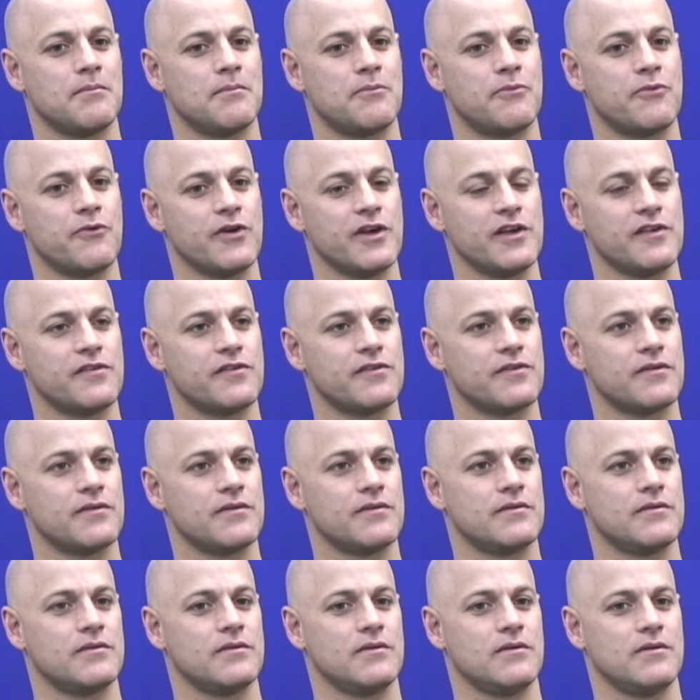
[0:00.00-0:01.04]
bris
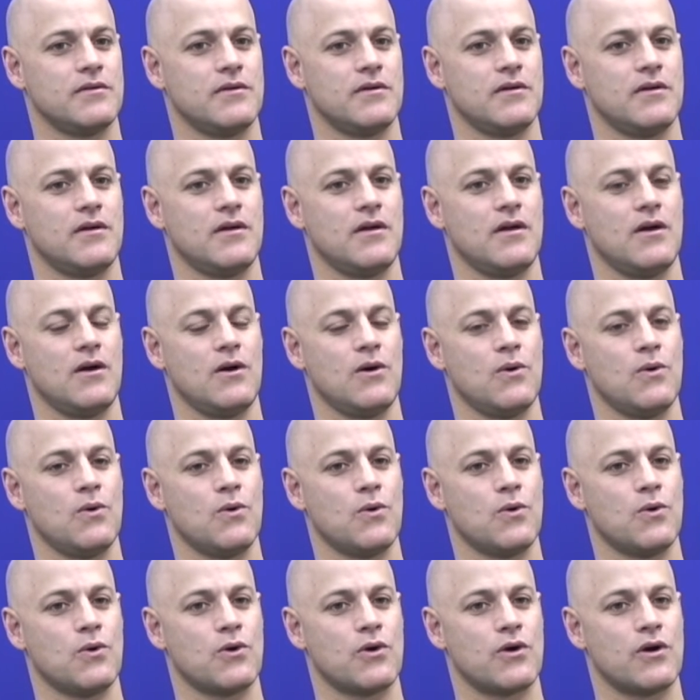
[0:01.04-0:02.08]

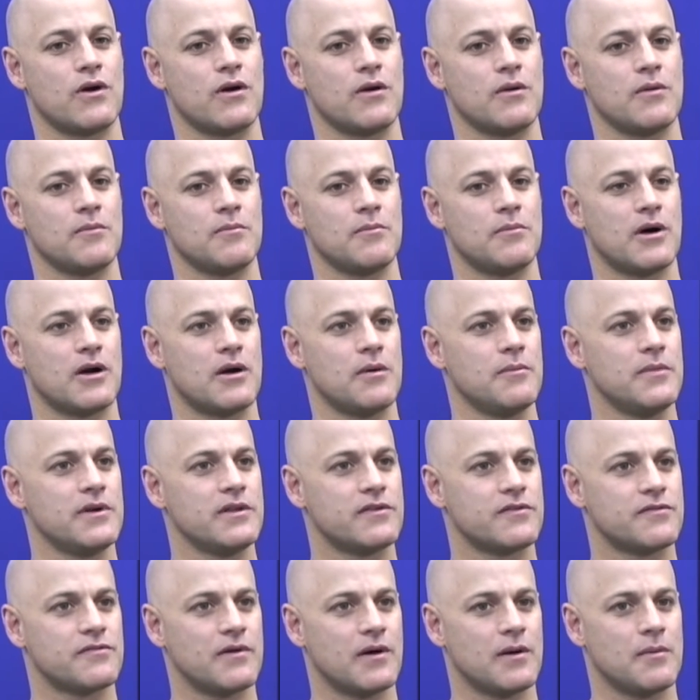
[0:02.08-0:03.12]
or bar
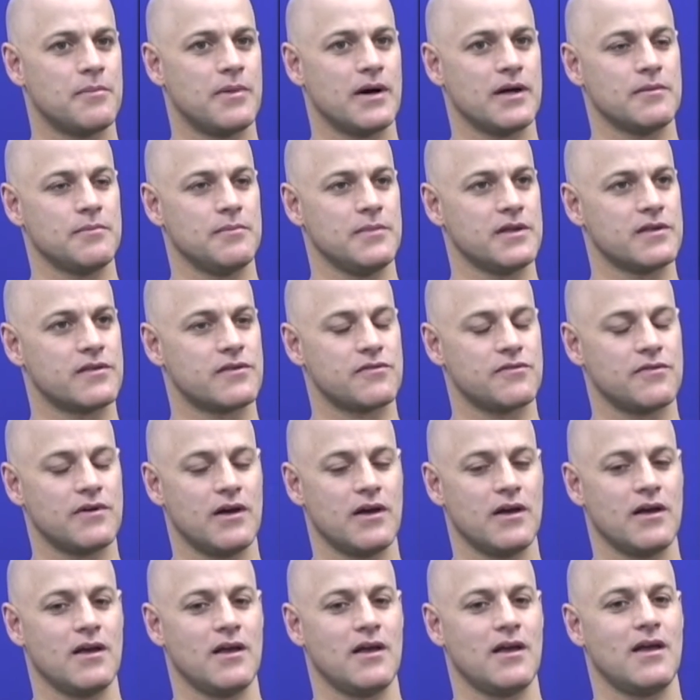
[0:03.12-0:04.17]
mitzvah, bat
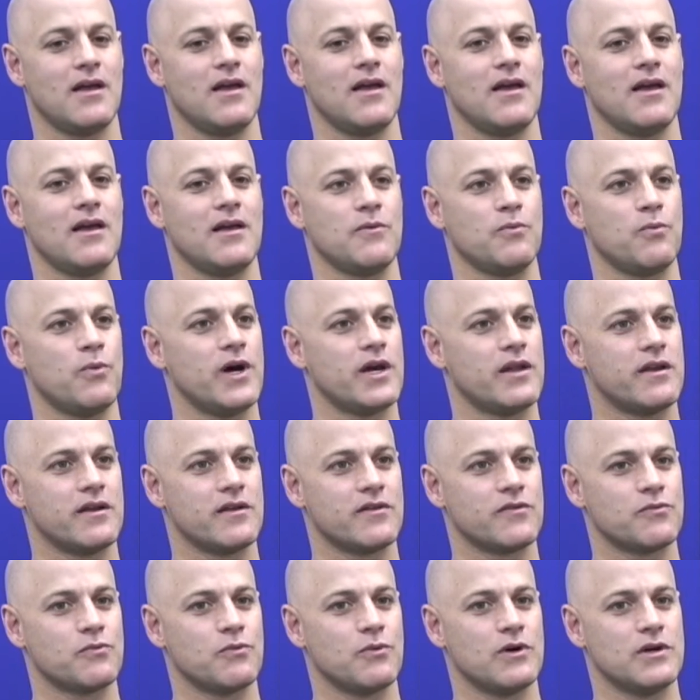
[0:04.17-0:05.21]
mitzvah, and
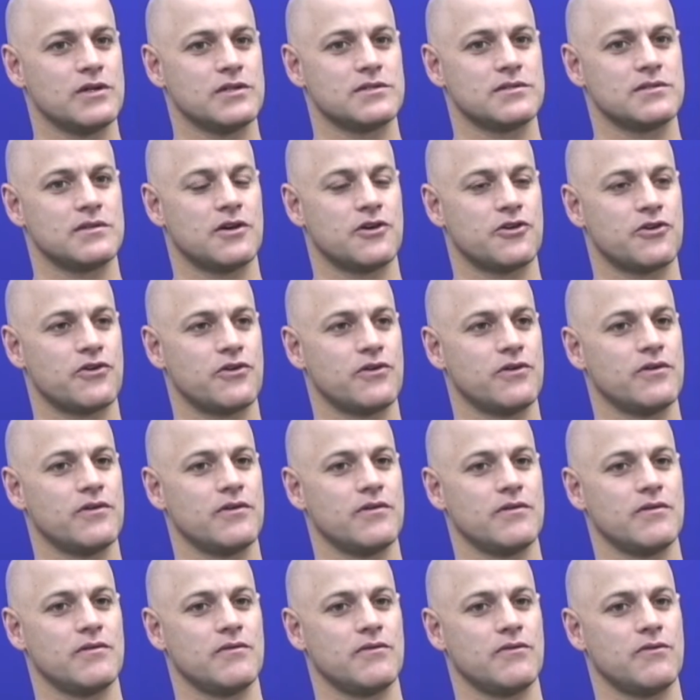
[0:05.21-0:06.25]
weddings was her
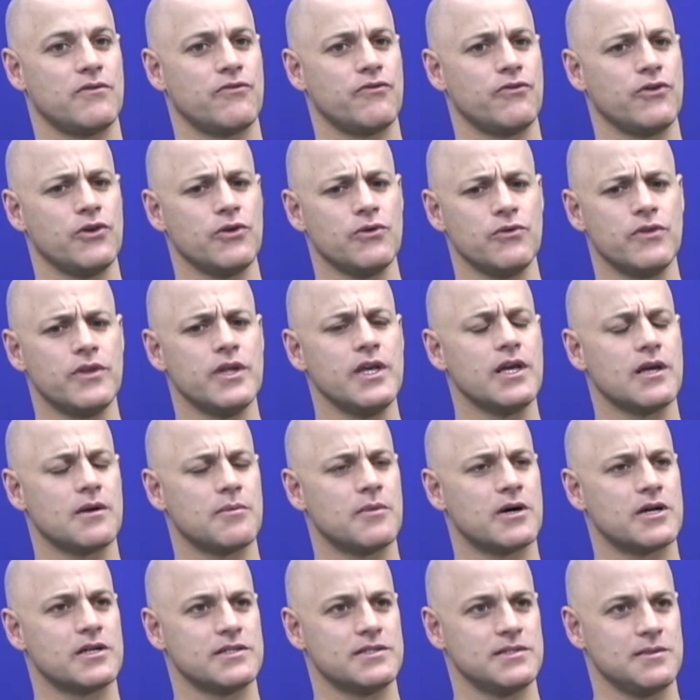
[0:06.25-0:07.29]
unique
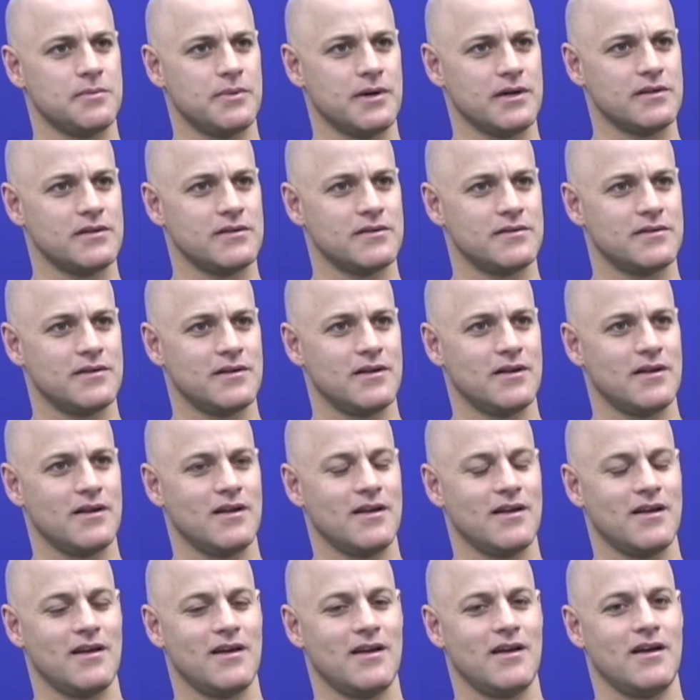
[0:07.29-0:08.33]
marzipan.
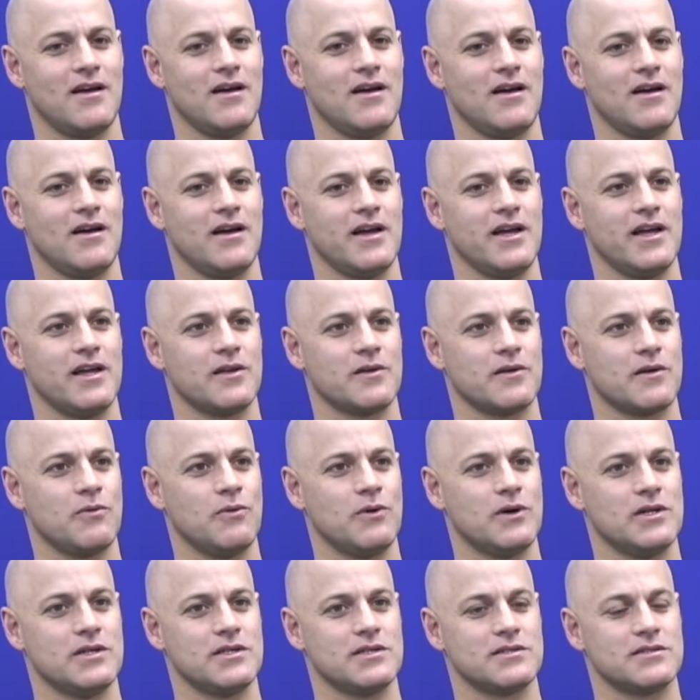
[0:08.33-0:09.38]
It
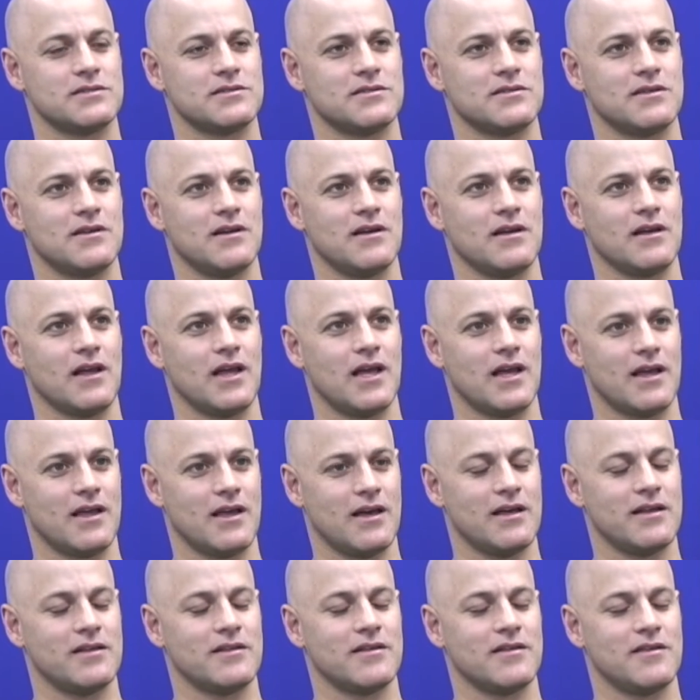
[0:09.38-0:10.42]
was,
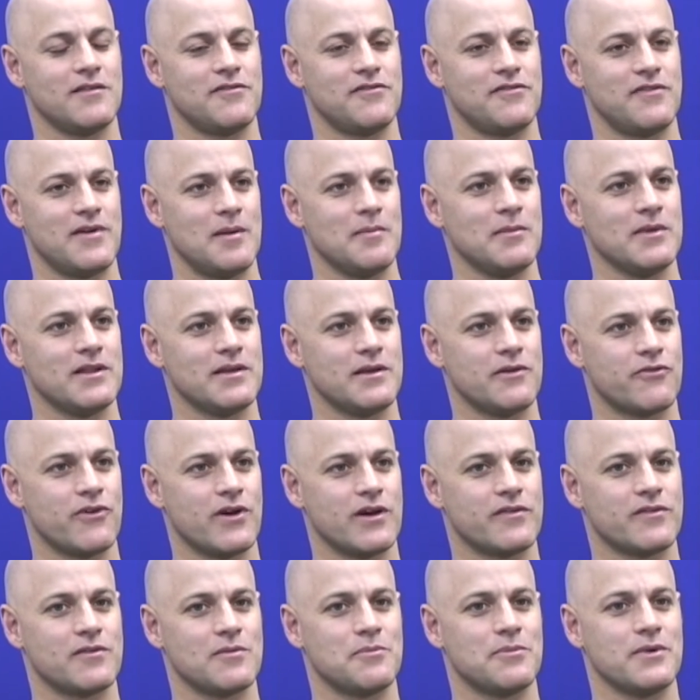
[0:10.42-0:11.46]
again, a family
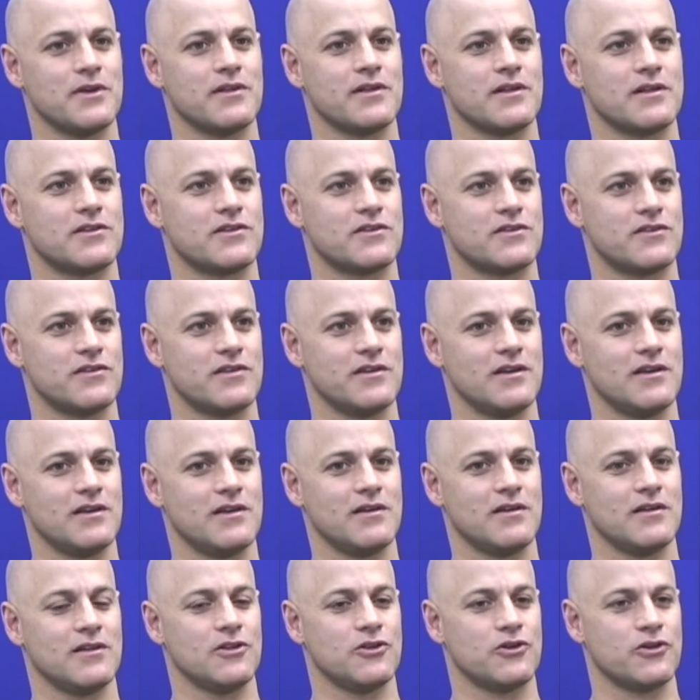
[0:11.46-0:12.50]
recipe that
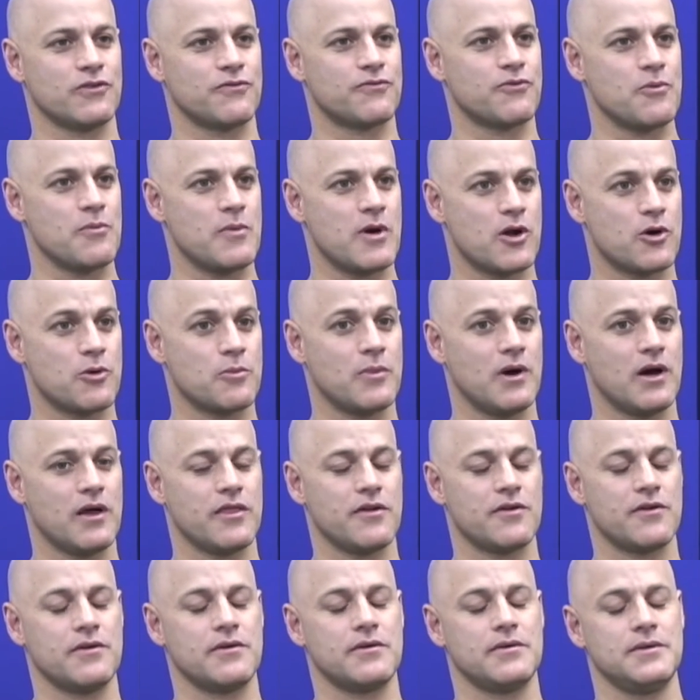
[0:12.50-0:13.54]
she learned from her
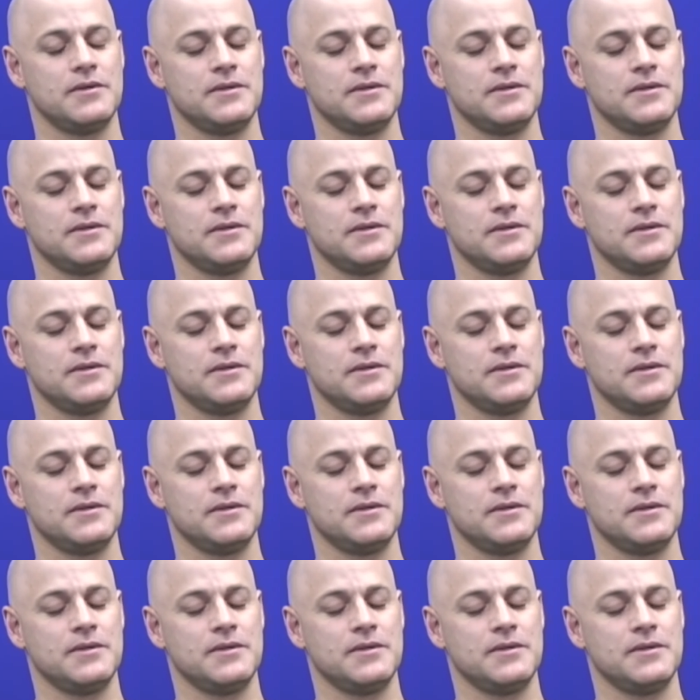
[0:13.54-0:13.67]
mother,